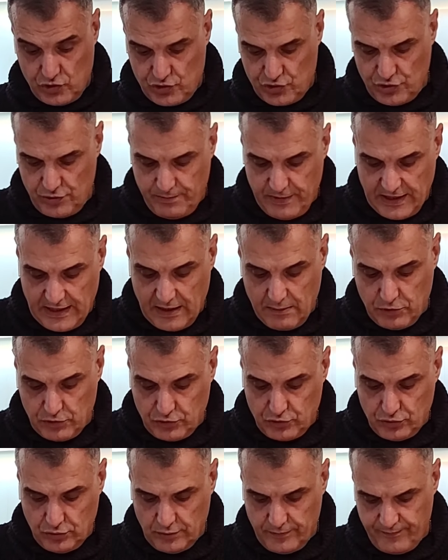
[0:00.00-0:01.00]
Should be able
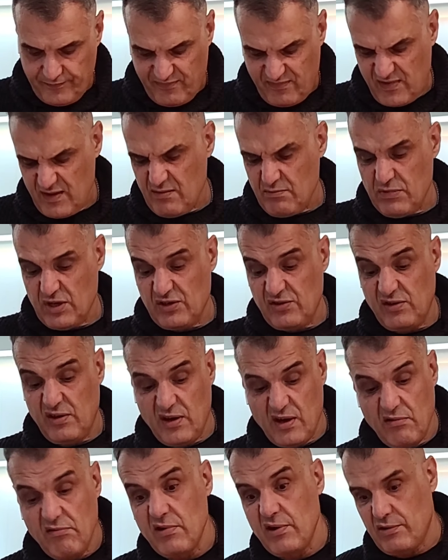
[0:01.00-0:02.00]
to.
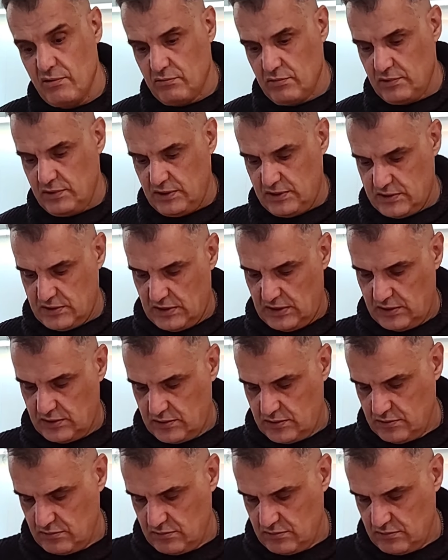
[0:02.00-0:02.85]
You never know in these things.